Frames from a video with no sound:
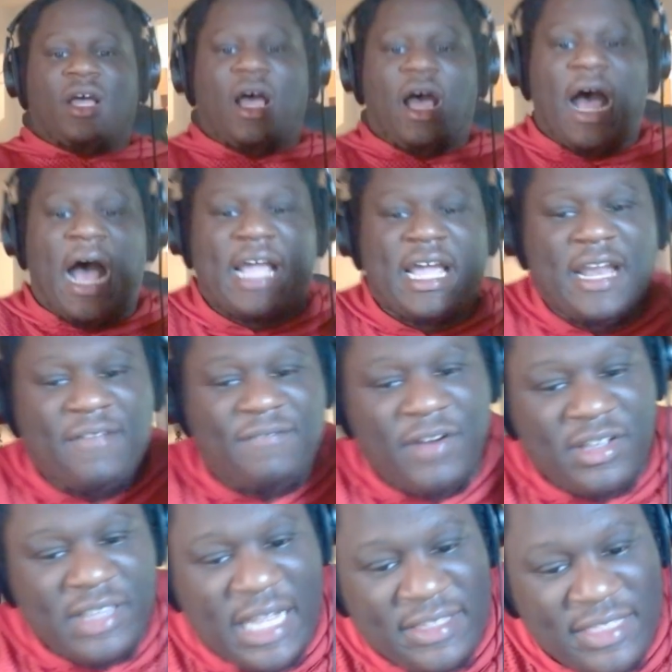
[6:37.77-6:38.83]
I kind of felt
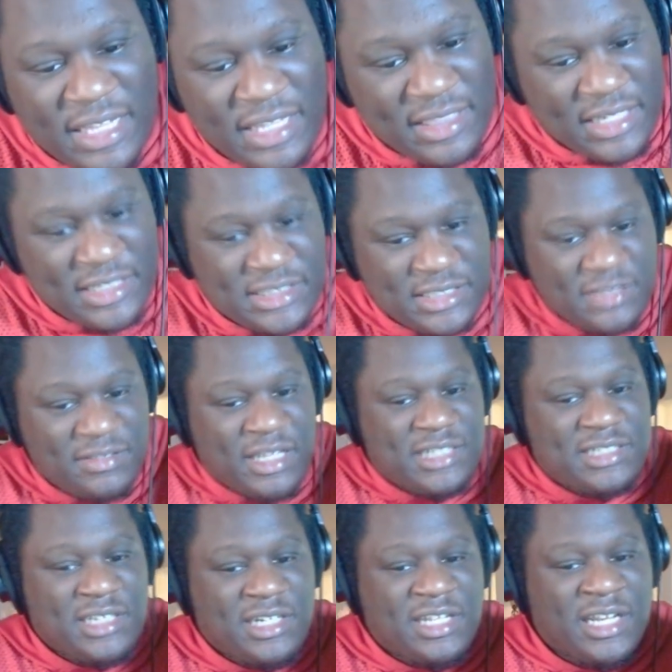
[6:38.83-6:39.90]
like they should
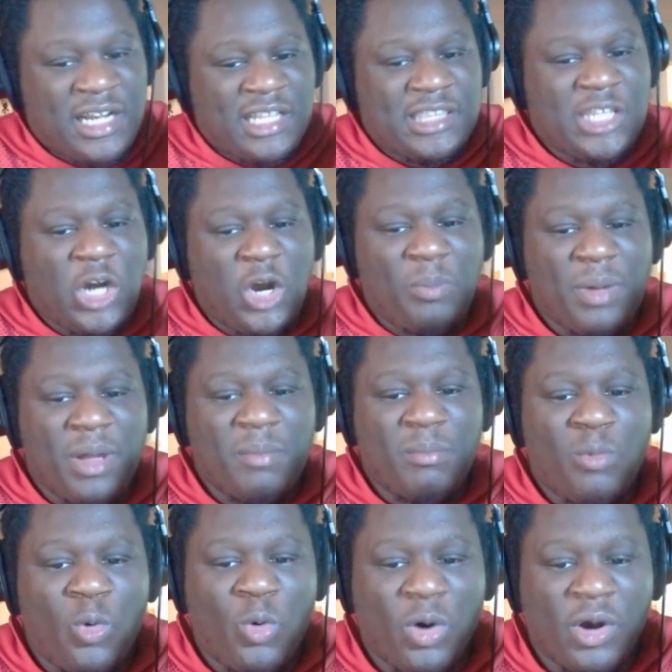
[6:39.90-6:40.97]
have done a little bit
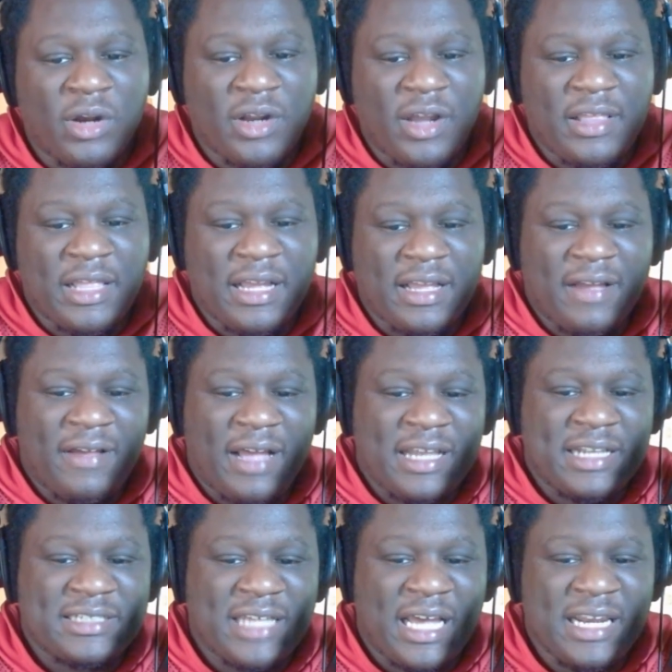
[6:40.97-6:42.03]
more. Like I
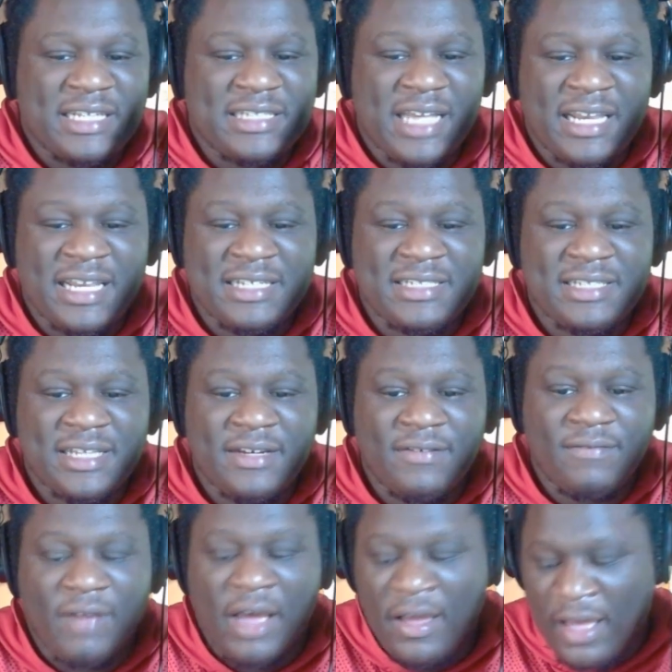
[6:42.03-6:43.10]
just didn't.
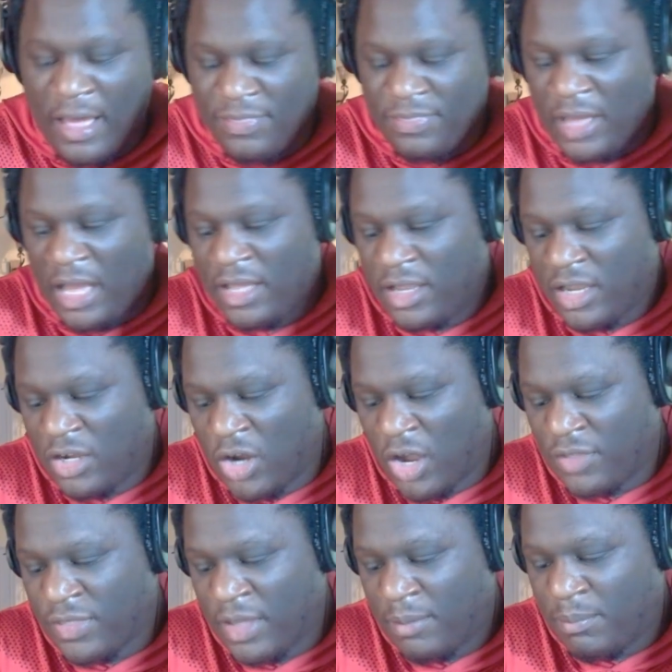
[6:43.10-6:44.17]
I thought
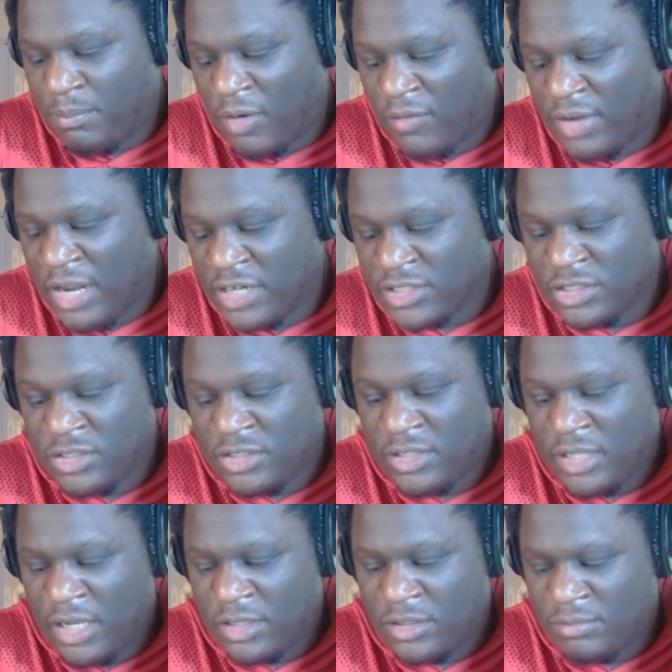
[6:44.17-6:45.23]
Marvin Harrison
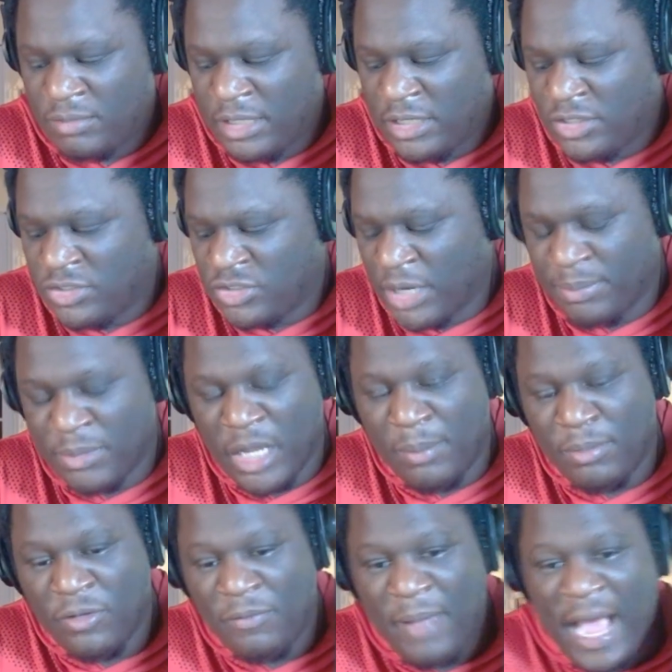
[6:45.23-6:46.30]
he dropped a
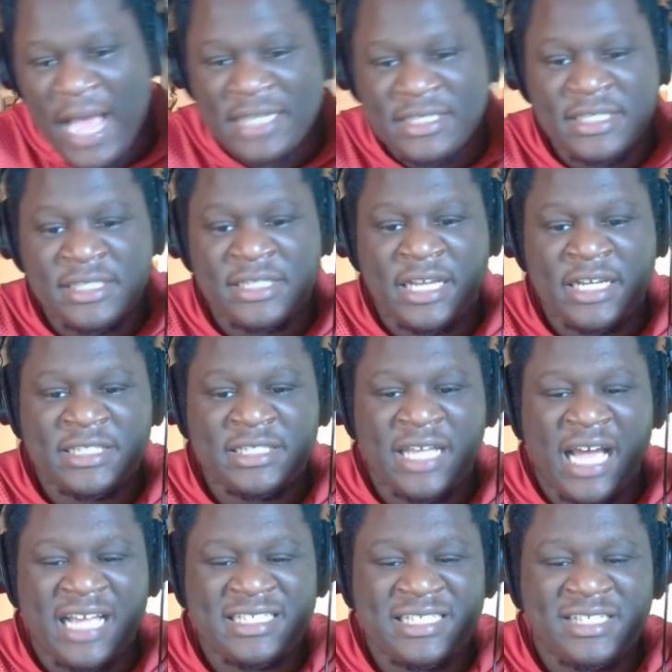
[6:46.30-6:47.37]
couple of passes. I
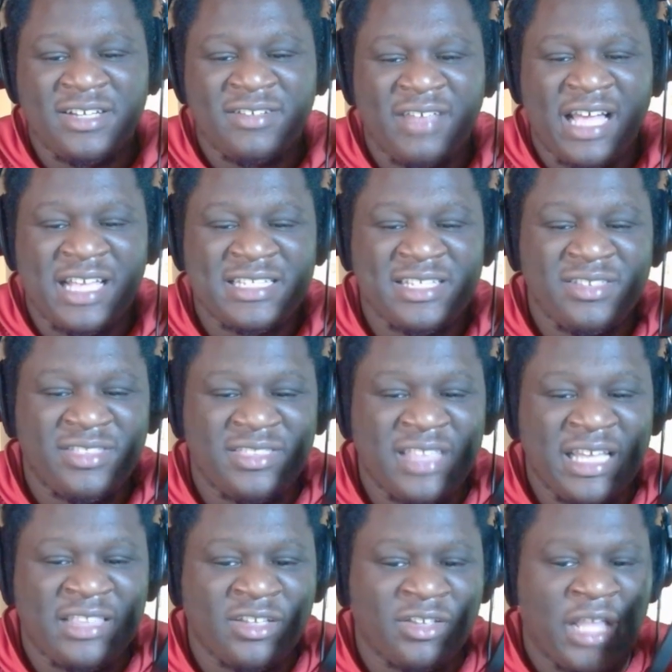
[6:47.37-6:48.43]
still
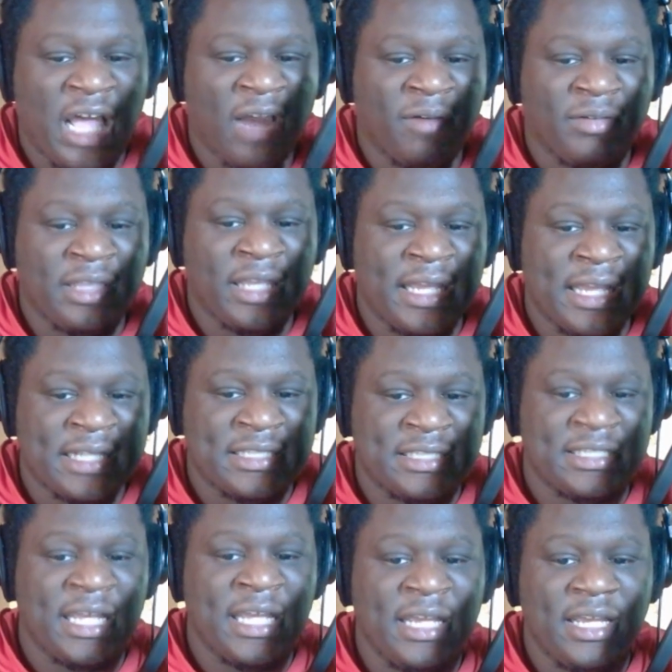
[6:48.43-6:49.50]
think they're not really in
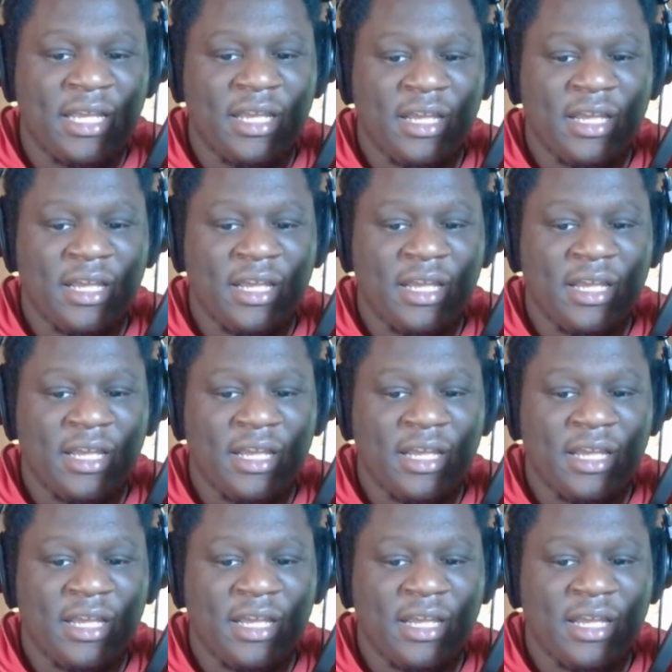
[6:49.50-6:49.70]
sync.